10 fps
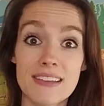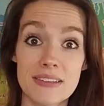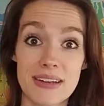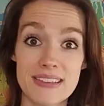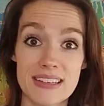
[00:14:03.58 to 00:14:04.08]
of
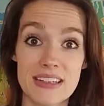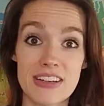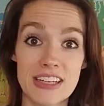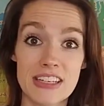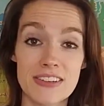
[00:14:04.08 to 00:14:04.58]
ways that you
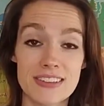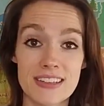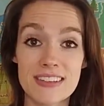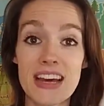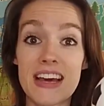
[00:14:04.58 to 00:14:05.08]
can use
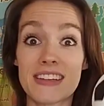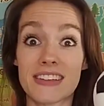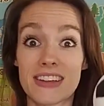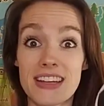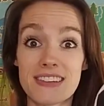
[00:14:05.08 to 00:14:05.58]
this.
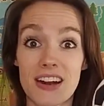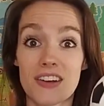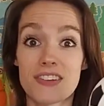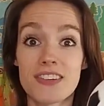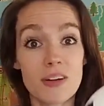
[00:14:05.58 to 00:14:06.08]
So these are
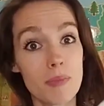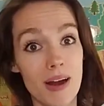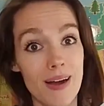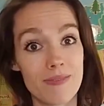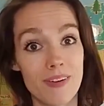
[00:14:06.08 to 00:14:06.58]
super
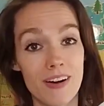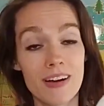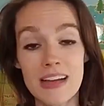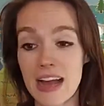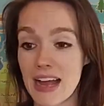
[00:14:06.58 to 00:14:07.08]
helpful.
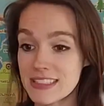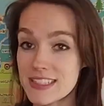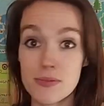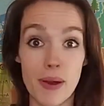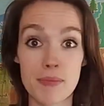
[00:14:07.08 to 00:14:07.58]
I
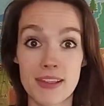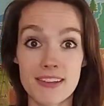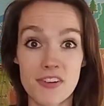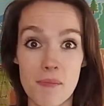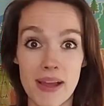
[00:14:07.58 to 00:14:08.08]
just swiped
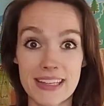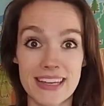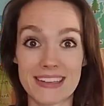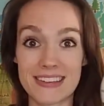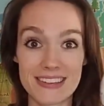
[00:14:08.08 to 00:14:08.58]
these from my
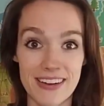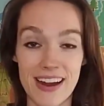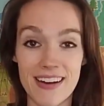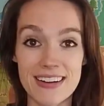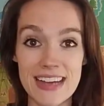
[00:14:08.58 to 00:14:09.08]
kids, so I
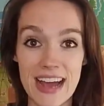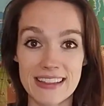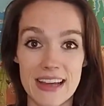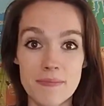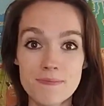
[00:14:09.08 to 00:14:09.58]
already
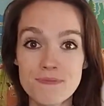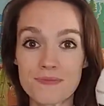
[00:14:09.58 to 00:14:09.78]
had them.